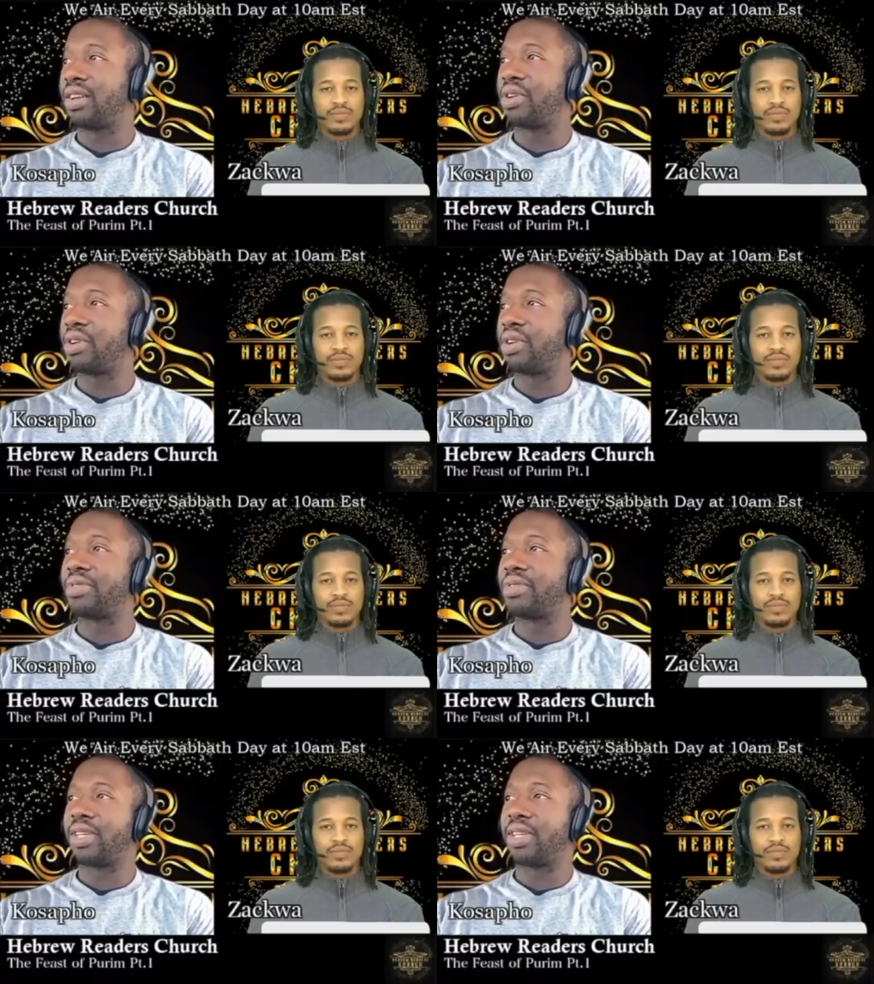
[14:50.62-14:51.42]
Speaker 1: and
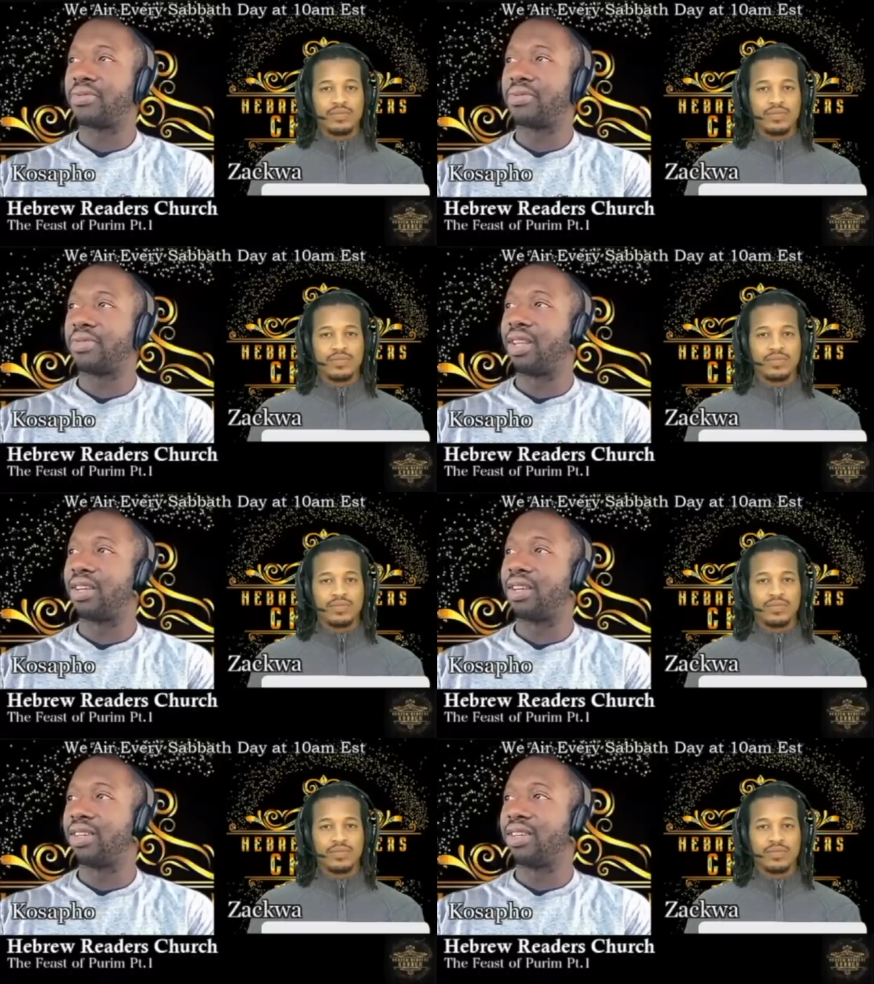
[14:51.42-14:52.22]
reverence him as a
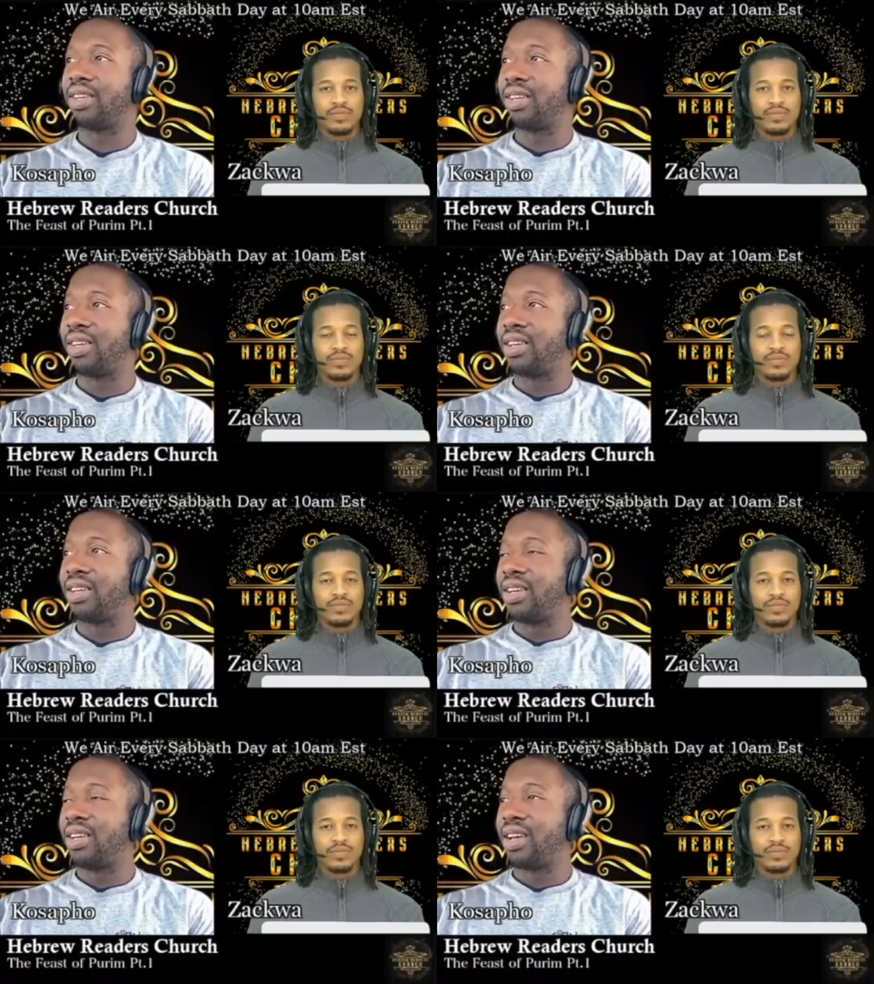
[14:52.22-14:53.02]
father.
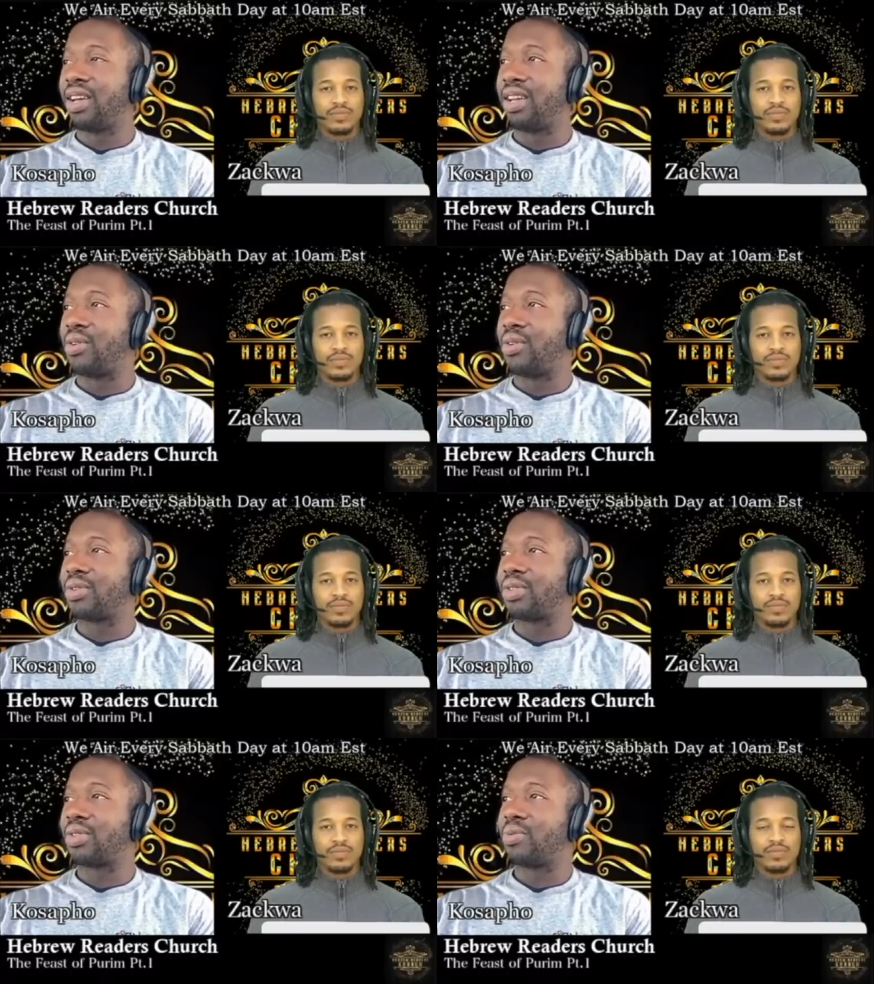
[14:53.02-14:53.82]
And
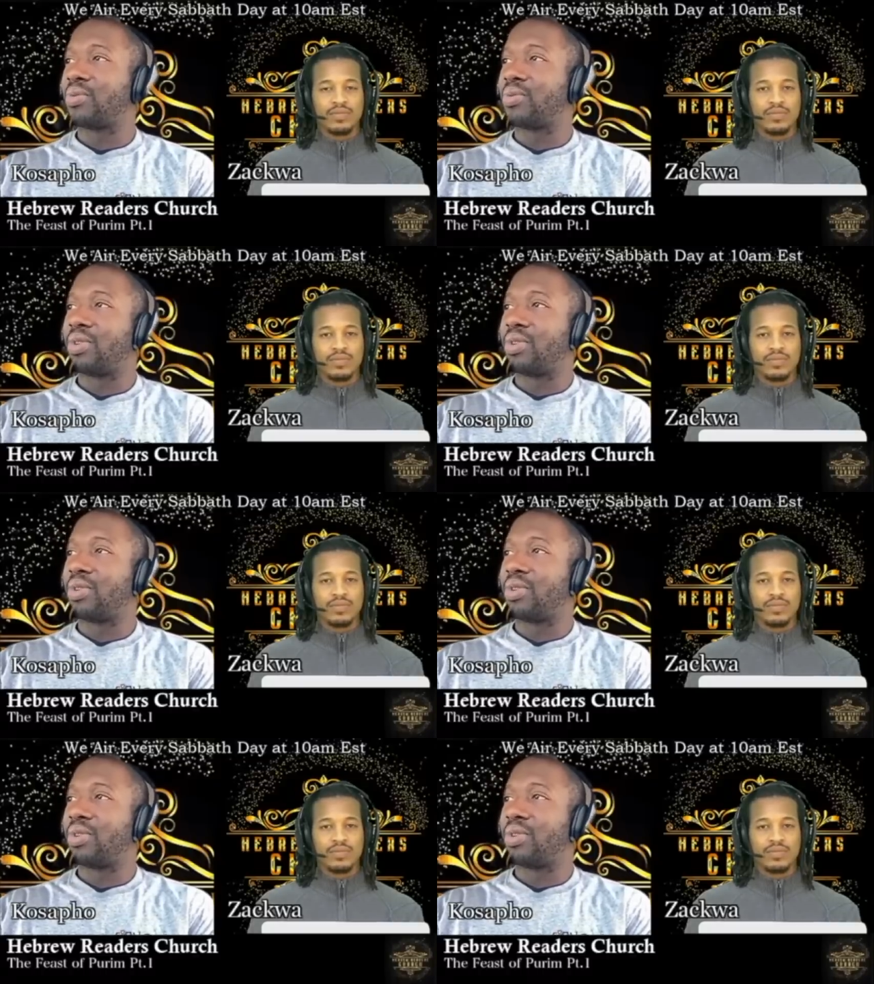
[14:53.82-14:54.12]
also,